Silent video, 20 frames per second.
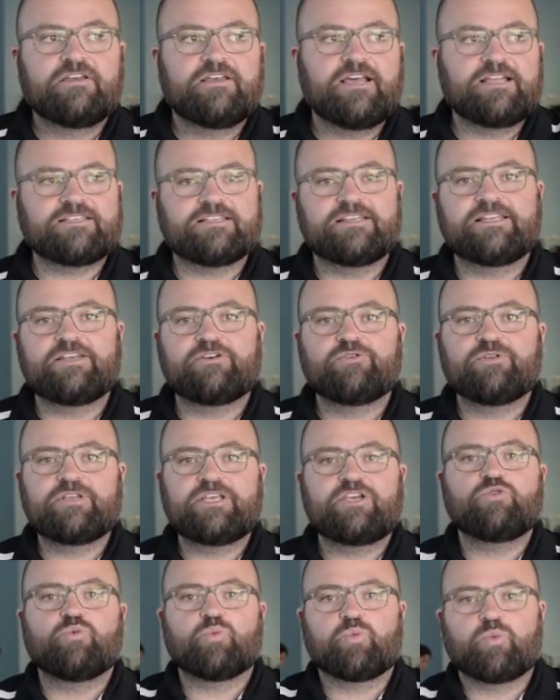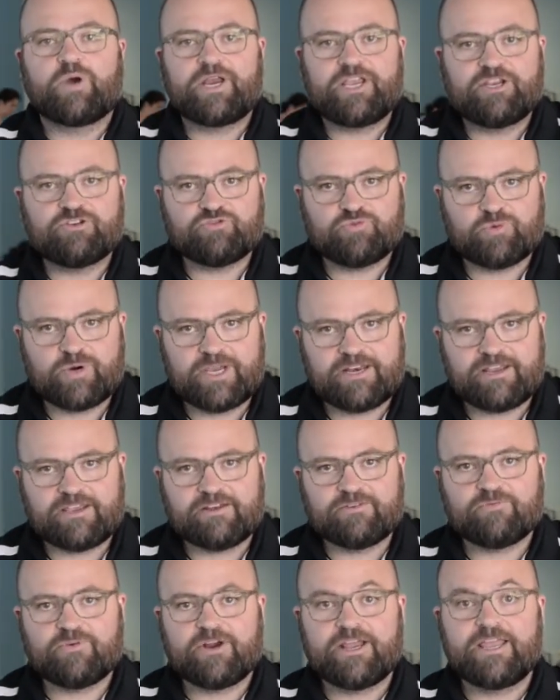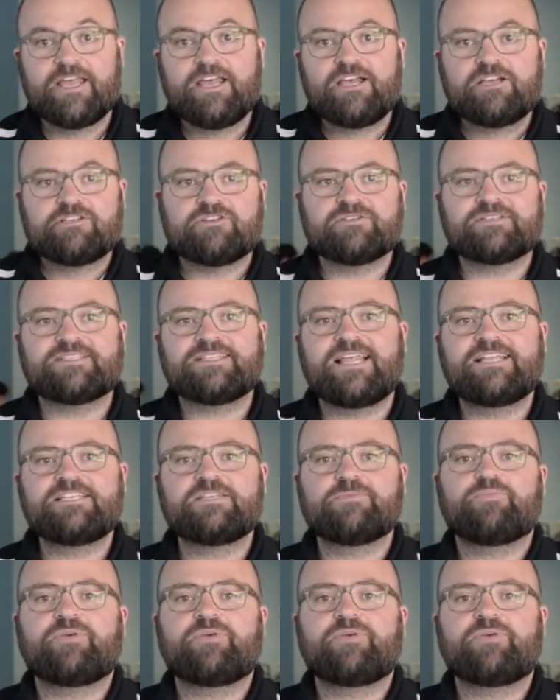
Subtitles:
That's literally great training, right? So sleds and